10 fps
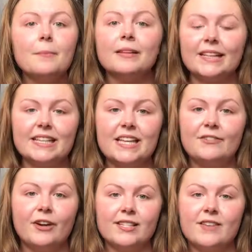But like I said,
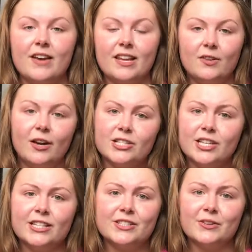if you guys have any
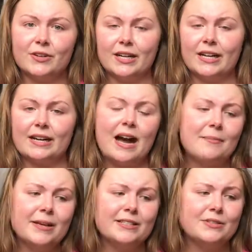questions or
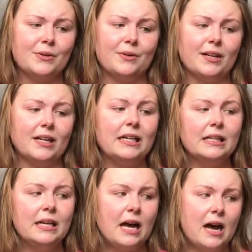comments or
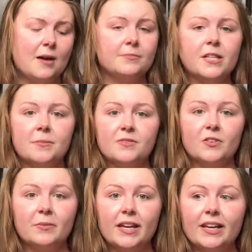tips
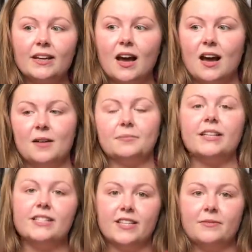for me,
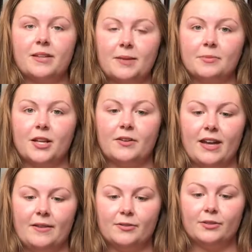please leave them down below
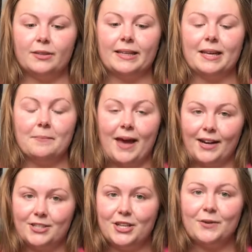and I will get
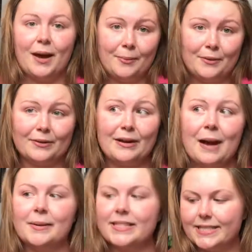back to you, I
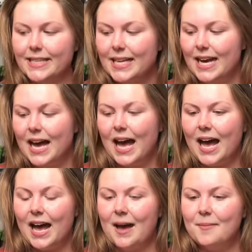promise.
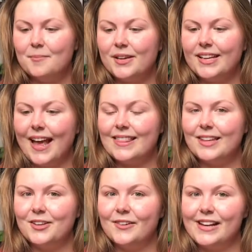But yeah,
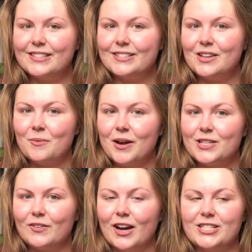thank you guys so
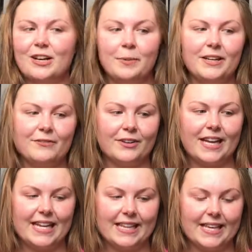much for watching. I hope I didn't
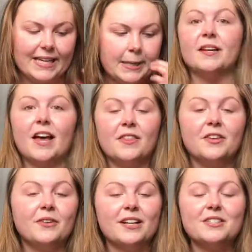forget anything. But yeah,
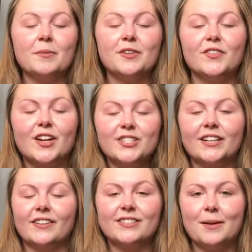thank you guys so much for
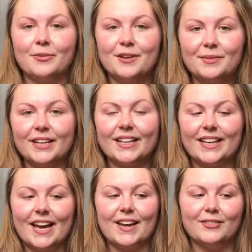watching. I'll stop rambling
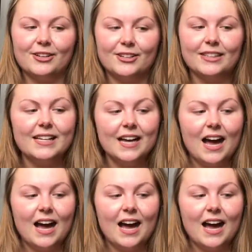and I will